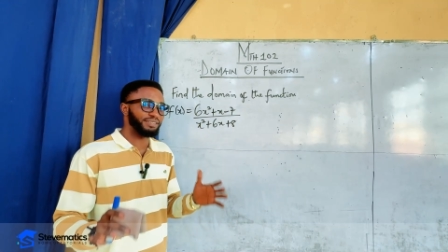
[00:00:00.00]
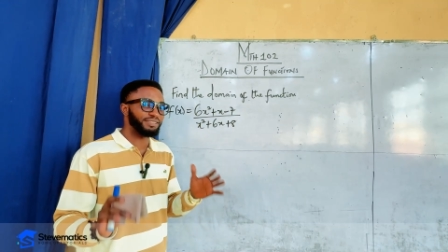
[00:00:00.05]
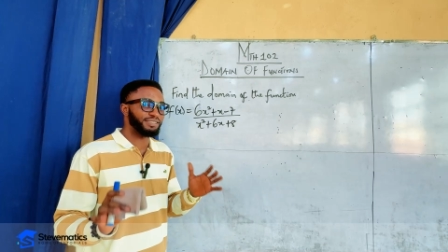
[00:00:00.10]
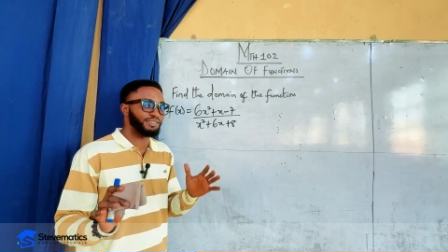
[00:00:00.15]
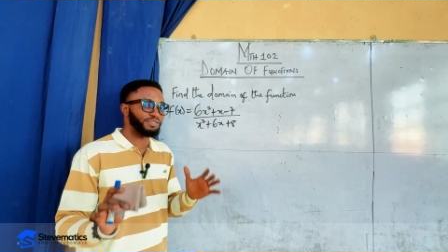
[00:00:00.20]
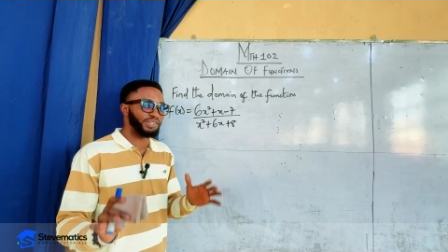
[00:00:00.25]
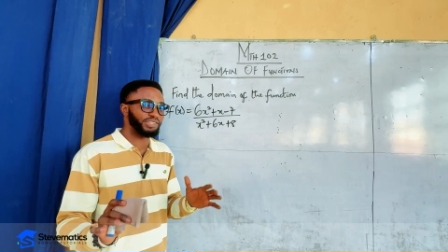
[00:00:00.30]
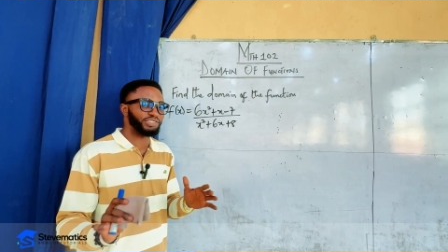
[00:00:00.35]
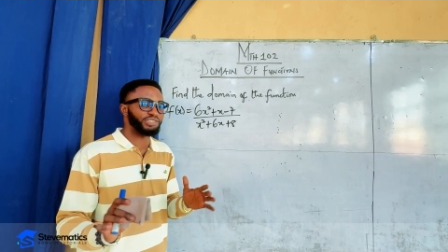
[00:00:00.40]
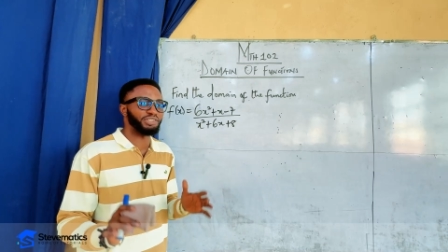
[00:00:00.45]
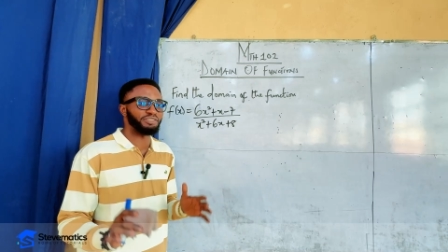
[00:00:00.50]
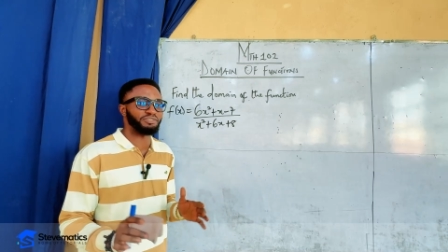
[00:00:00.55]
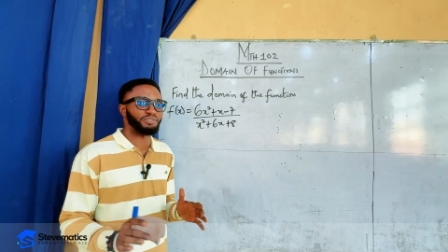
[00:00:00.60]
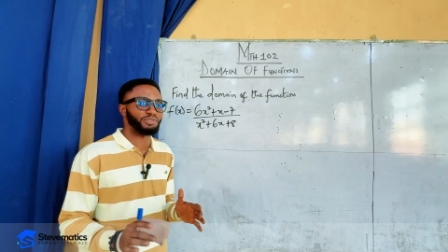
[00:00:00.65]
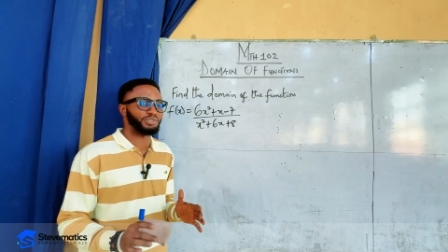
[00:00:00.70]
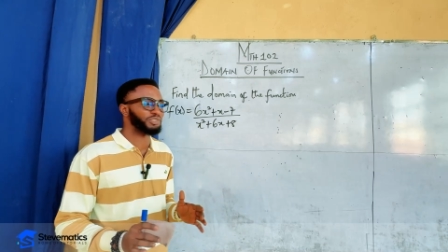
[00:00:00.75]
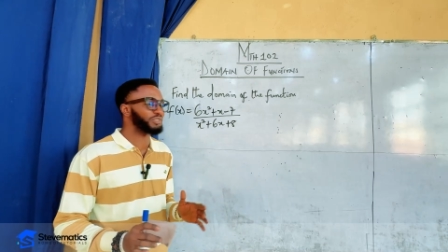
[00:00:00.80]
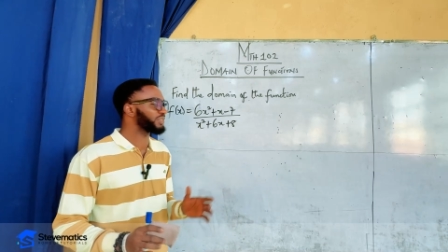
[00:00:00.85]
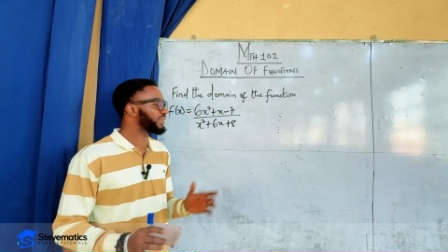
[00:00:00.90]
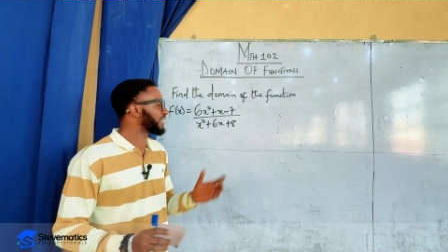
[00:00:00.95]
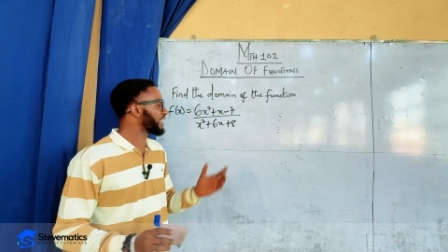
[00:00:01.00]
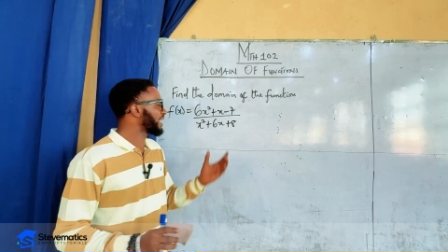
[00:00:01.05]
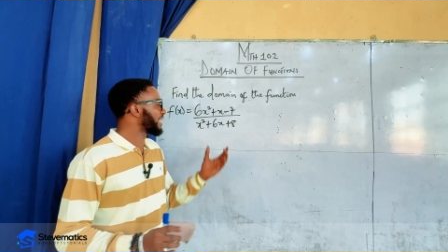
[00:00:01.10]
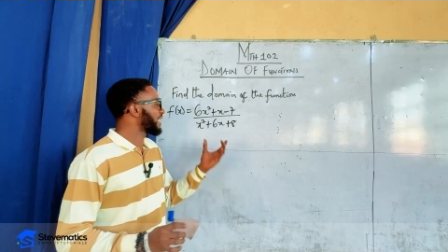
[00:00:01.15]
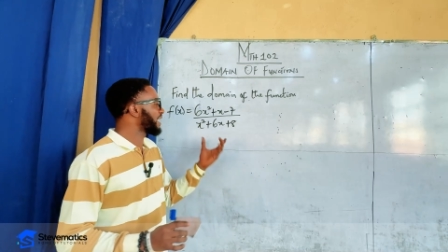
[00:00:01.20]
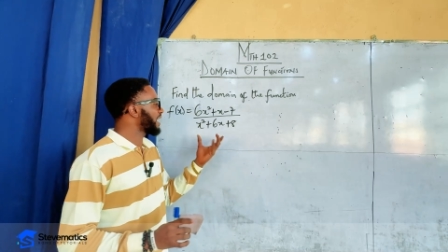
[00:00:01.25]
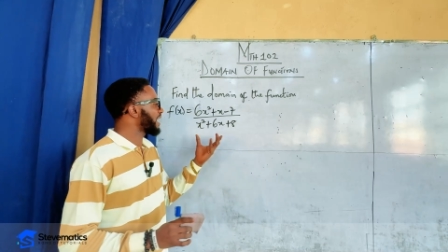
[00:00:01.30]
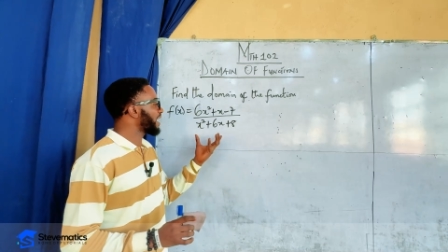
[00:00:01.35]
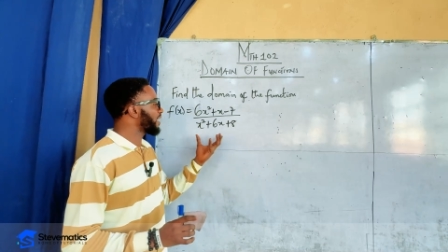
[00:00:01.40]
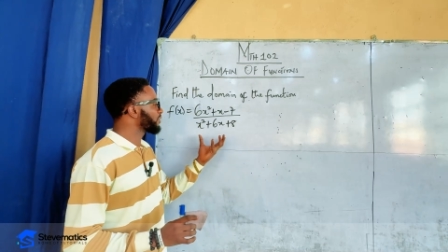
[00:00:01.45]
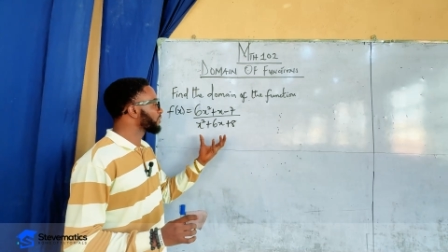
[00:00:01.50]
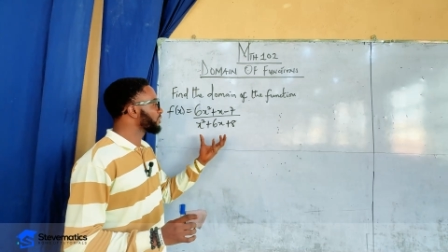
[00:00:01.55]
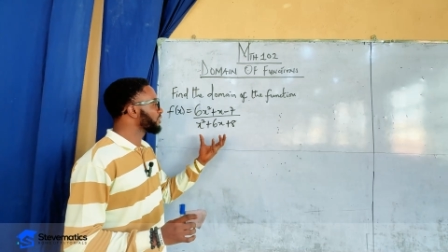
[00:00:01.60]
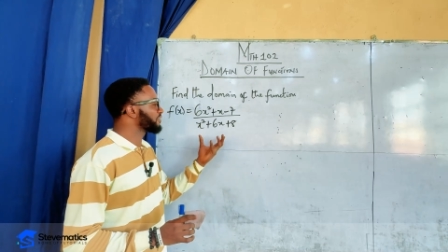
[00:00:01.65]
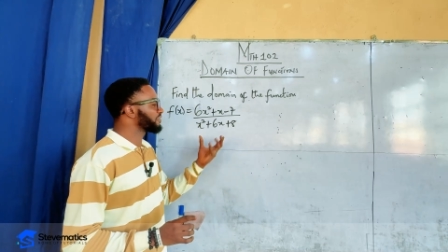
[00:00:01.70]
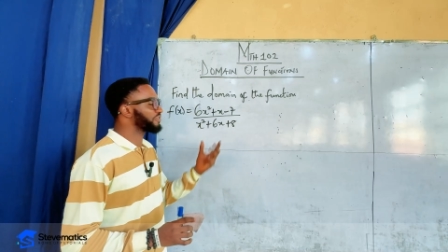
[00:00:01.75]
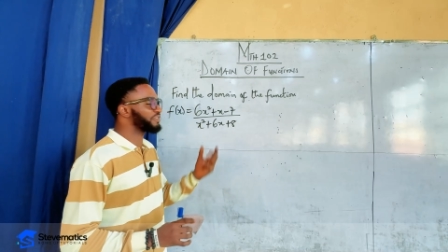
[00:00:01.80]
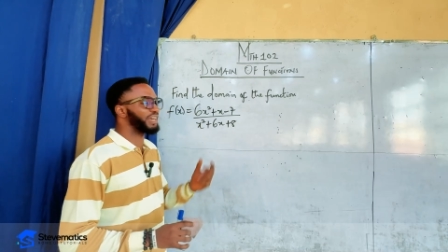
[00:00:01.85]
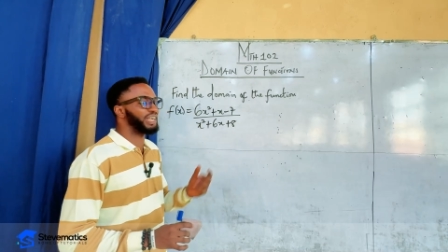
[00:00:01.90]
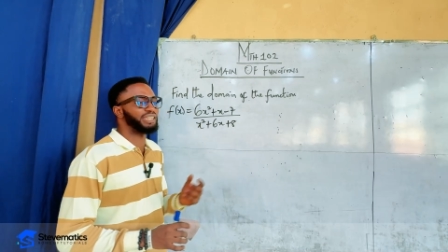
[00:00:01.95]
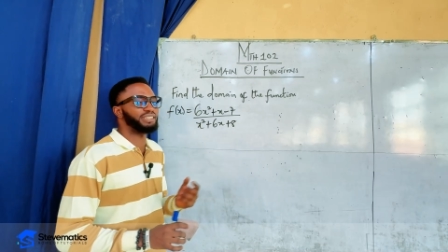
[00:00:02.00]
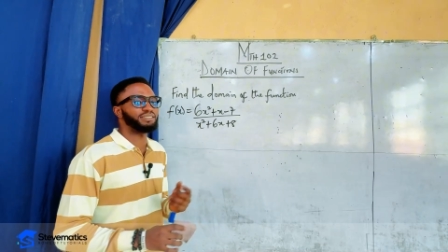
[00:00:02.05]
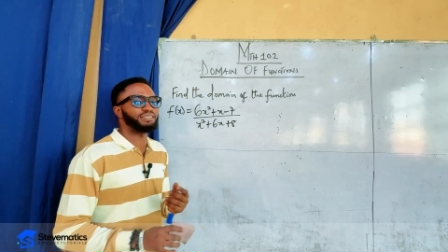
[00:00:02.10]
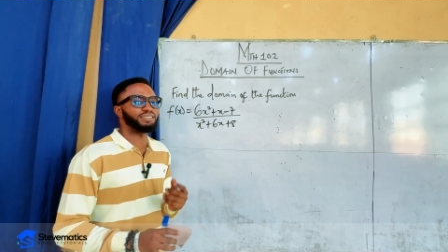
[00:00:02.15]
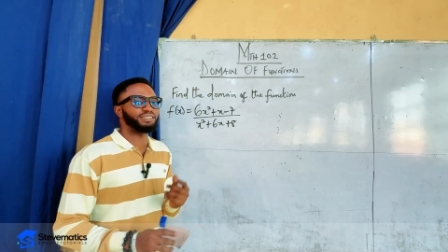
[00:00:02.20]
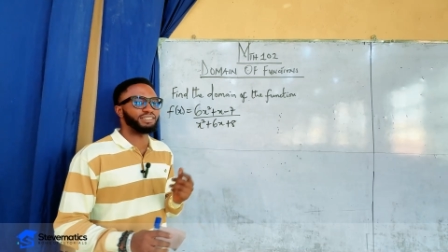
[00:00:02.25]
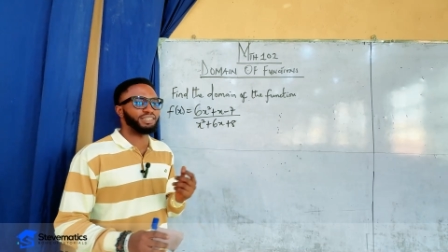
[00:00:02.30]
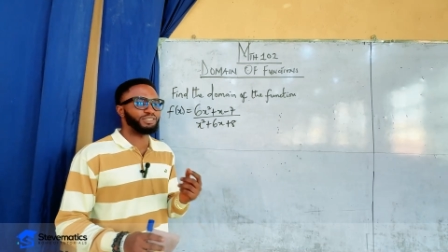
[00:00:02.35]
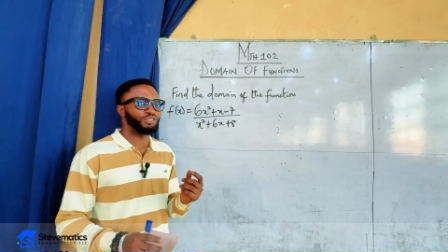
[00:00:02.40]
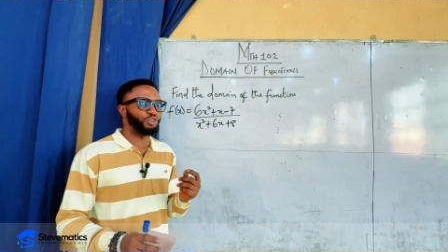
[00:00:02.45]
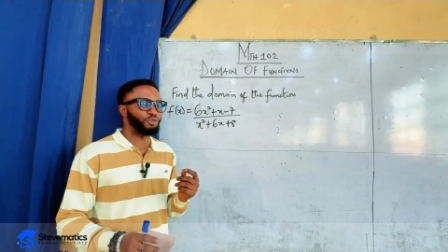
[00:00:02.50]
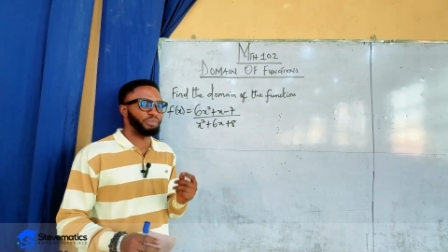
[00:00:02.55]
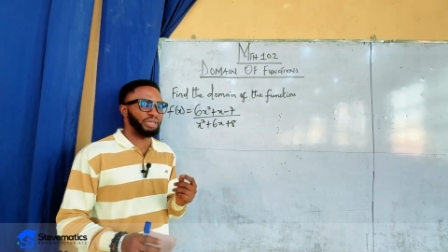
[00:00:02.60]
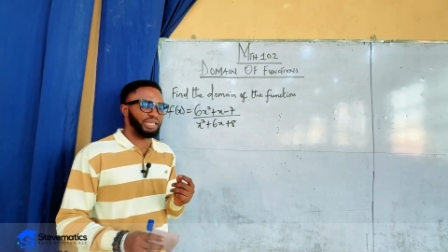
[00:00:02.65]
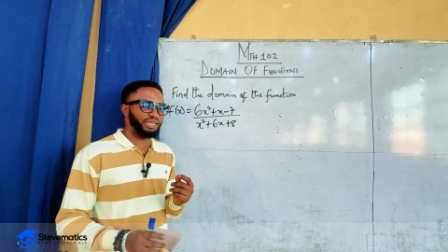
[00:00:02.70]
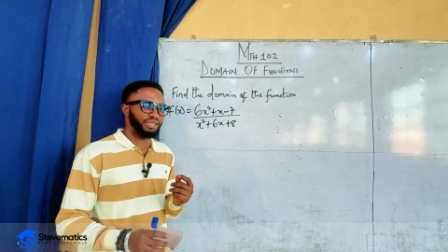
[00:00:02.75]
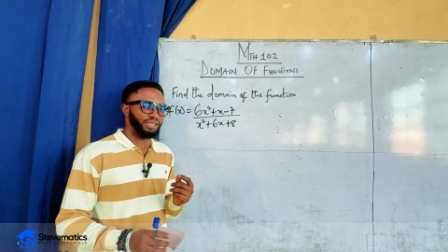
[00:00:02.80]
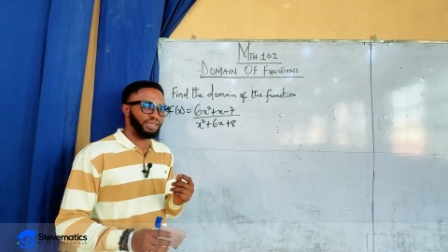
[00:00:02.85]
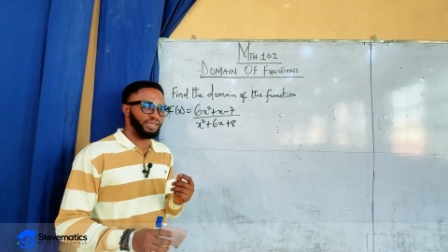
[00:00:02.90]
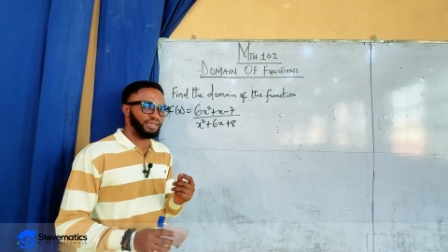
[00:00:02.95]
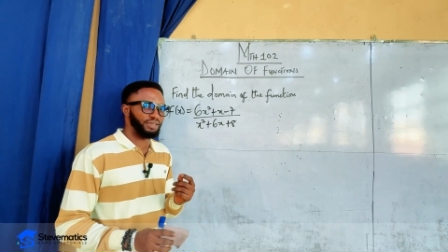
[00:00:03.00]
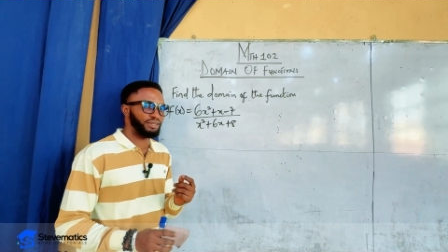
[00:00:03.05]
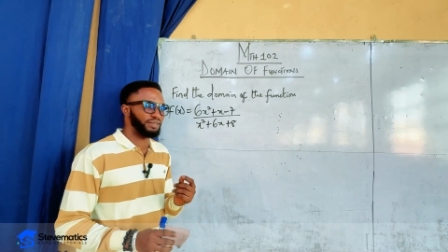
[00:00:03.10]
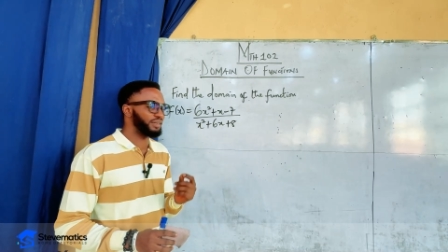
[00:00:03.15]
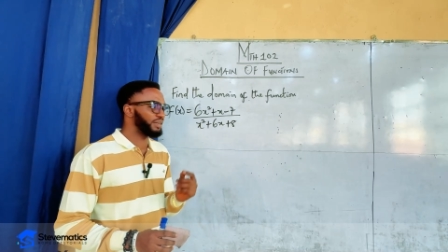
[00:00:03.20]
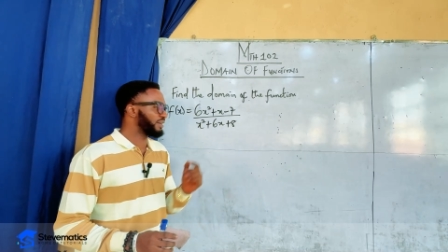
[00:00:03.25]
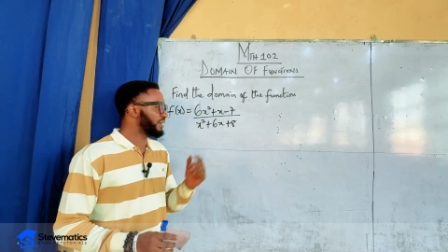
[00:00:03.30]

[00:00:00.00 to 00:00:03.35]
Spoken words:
it's a rational function. How do you find the domain here?